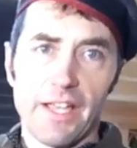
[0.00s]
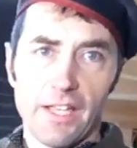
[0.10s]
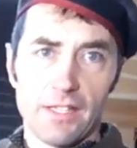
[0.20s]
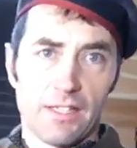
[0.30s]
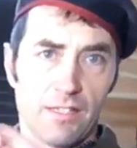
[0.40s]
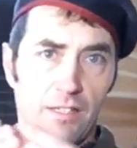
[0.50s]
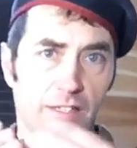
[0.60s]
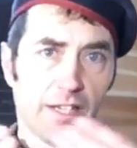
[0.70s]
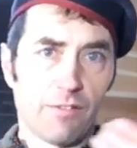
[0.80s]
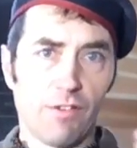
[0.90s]
a
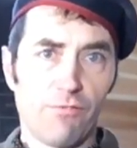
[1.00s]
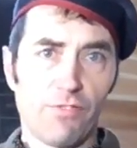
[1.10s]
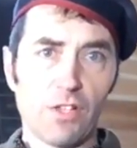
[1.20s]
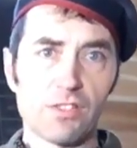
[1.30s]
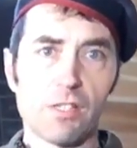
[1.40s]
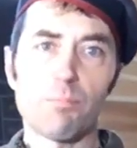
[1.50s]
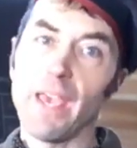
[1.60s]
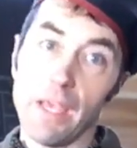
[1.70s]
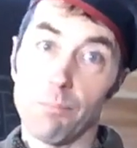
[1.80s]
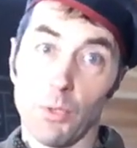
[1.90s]
kind of a felty
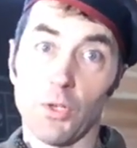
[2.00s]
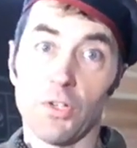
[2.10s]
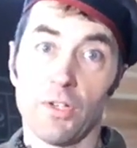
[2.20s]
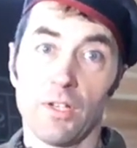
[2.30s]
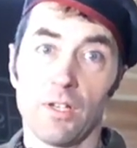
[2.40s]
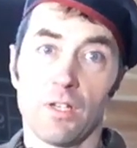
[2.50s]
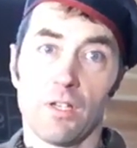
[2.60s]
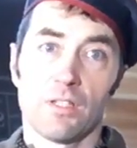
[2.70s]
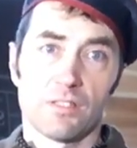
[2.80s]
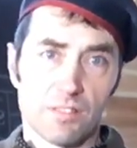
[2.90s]
paper
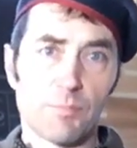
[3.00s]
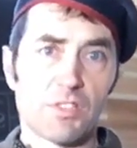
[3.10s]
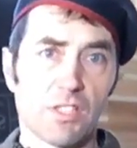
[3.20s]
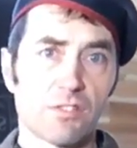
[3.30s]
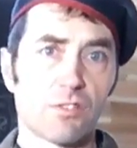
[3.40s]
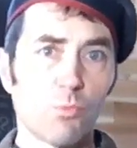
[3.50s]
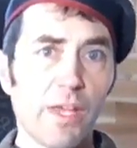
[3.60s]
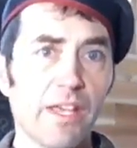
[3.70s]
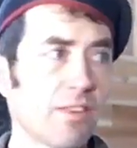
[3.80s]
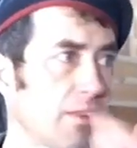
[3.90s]
substance
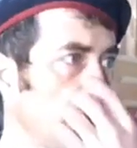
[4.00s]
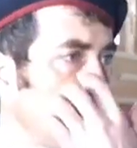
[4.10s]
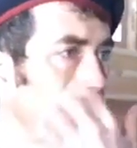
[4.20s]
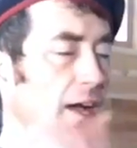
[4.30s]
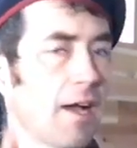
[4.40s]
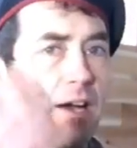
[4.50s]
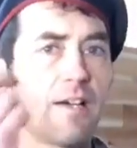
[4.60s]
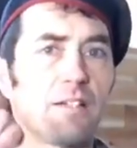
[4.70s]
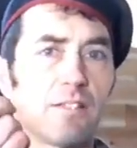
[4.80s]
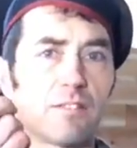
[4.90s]
with
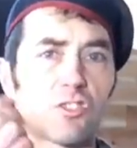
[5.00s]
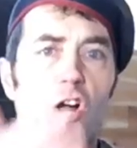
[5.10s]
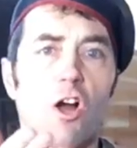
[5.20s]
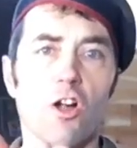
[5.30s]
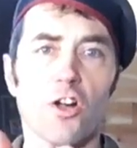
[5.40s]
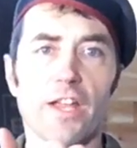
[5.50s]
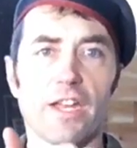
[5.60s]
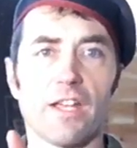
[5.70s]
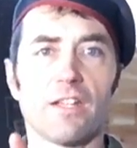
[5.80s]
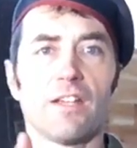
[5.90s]
tar in
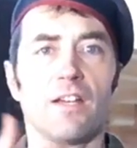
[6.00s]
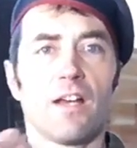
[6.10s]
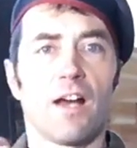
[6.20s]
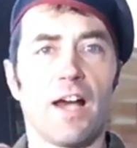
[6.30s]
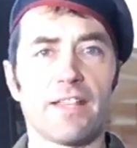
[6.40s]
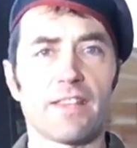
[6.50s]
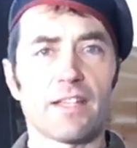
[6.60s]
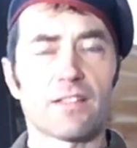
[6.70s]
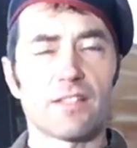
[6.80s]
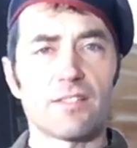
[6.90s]
it. I
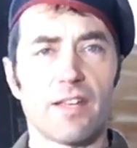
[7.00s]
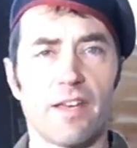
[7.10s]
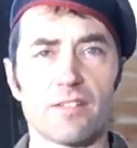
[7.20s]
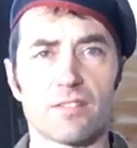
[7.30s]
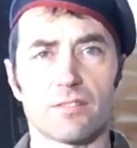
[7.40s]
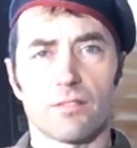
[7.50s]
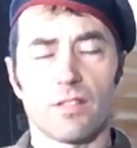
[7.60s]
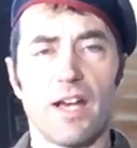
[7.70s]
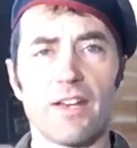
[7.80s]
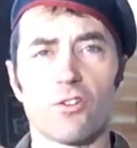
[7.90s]
think this has
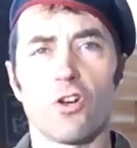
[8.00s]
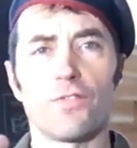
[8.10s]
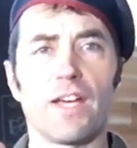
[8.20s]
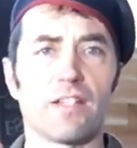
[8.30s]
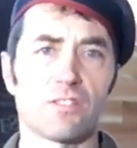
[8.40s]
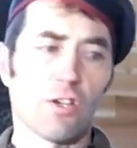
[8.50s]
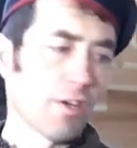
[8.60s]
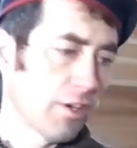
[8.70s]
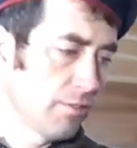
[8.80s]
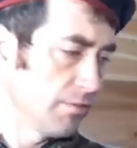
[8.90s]
I don't know if it has
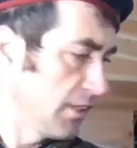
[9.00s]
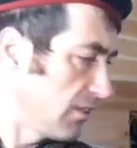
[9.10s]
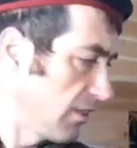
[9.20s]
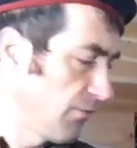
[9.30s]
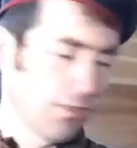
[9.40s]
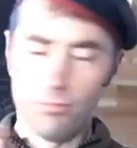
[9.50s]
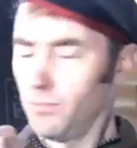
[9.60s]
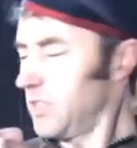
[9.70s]
tar. It's a different